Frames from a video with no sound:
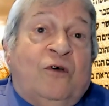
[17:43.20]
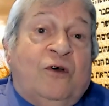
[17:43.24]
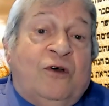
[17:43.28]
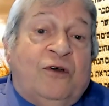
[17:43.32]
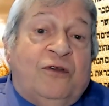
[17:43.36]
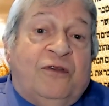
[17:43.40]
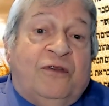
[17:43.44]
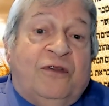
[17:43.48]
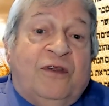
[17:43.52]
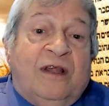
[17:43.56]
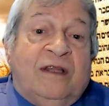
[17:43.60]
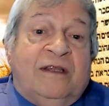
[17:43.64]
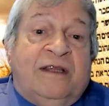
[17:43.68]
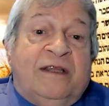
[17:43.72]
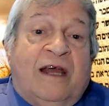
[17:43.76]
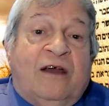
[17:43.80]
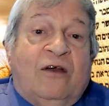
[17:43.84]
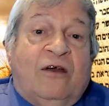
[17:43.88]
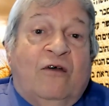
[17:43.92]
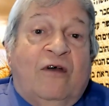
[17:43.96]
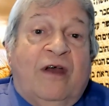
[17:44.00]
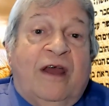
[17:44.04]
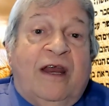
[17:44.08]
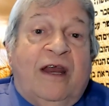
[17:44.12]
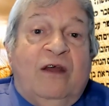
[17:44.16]
Fourth,
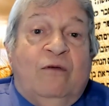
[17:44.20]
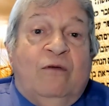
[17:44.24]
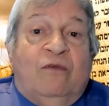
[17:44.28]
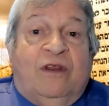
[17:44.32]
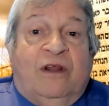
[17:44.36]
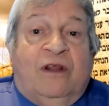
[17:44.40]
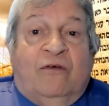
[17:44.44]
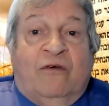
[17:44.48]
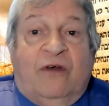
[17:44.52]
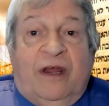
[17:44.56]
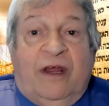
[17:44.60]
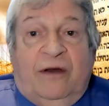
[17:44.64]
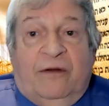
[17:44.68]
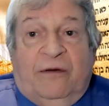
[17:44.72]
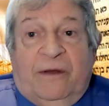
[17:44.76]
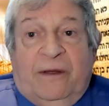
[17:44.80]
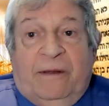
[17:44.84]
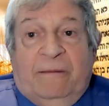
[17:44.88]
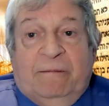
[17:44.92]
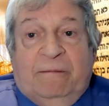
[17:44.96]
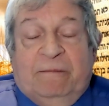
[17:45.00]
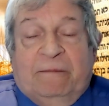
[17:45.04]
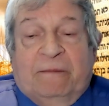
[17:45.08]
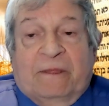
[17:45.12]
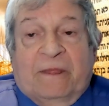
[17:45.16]
decorating with
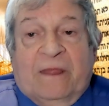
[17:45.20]
greenery.